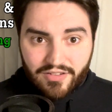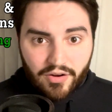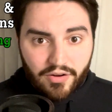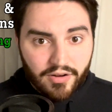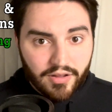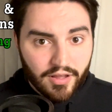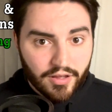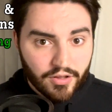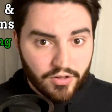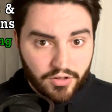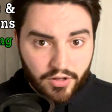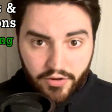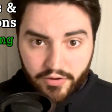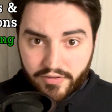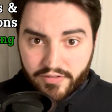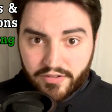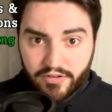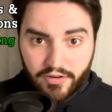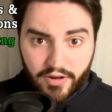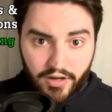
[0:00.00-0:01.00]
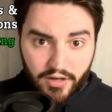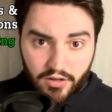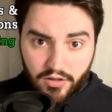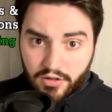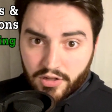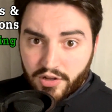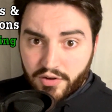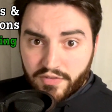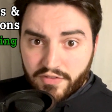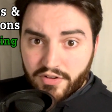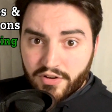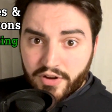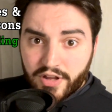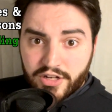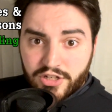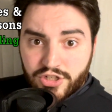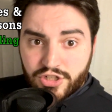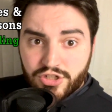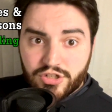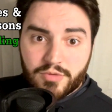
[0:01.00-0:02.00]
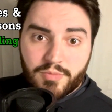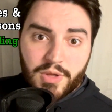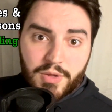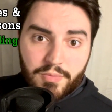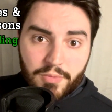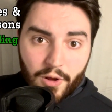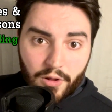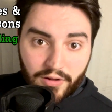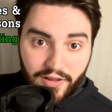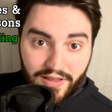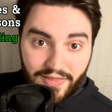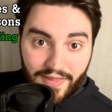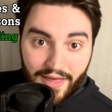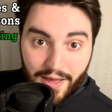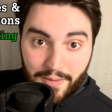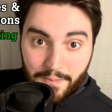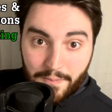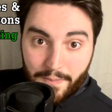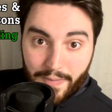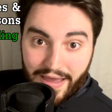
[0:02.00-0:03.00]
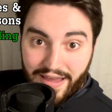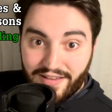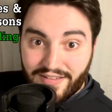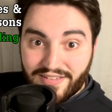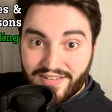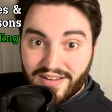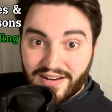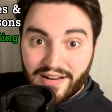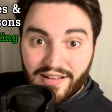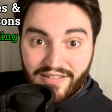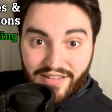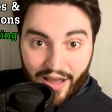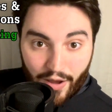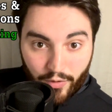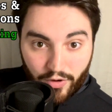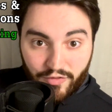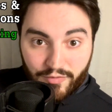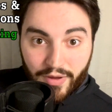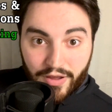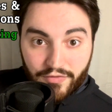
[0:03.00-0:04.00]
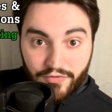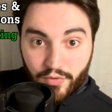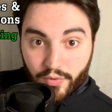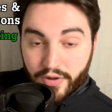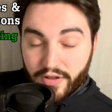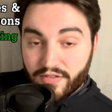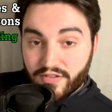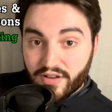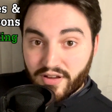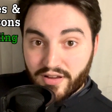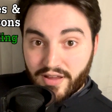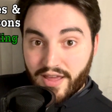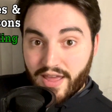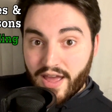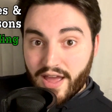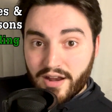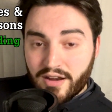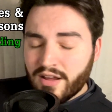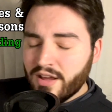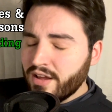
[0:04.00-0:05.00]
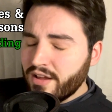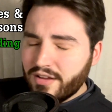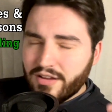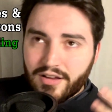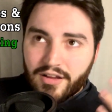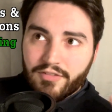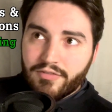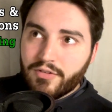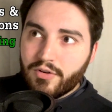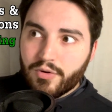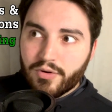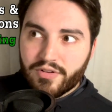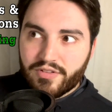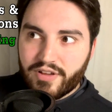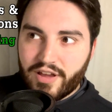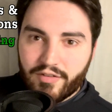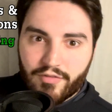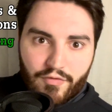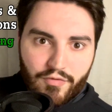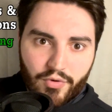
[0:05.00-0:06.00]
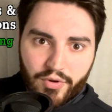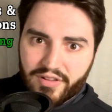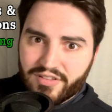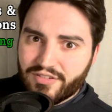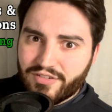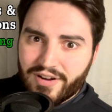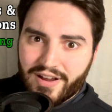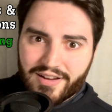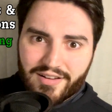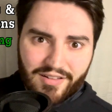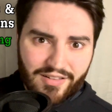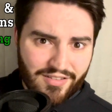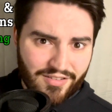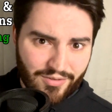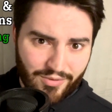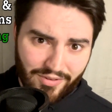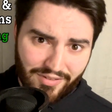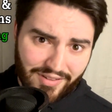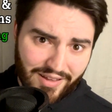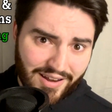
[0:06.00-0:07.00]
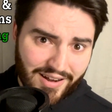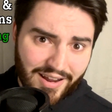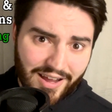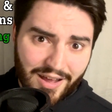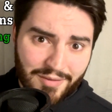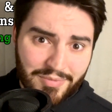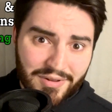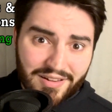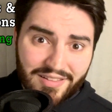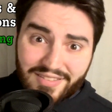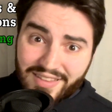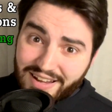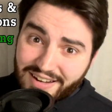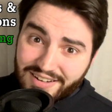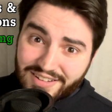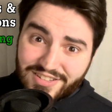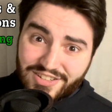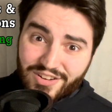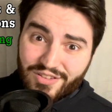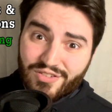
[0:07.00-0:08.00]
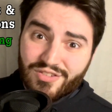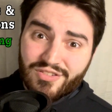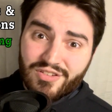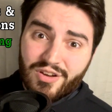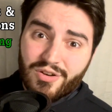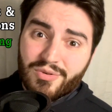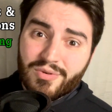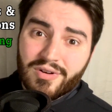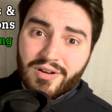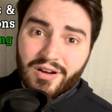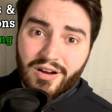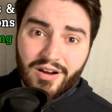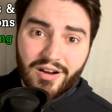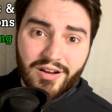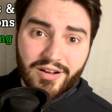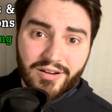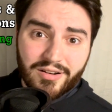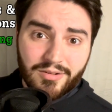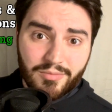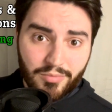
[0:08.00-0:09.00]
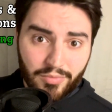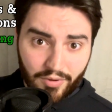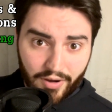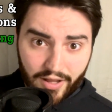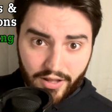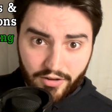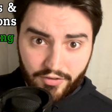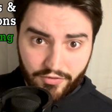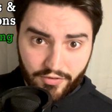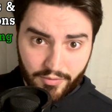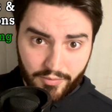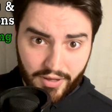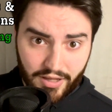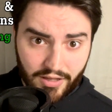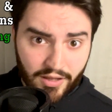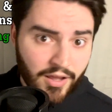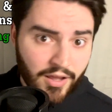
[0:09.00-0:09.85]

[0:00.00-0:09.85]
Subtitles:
to get closer and closer, it should be pulling that bassiness out of my voice again. Of course, I have a voice crack as soon as that happens. That is just so on brand for me.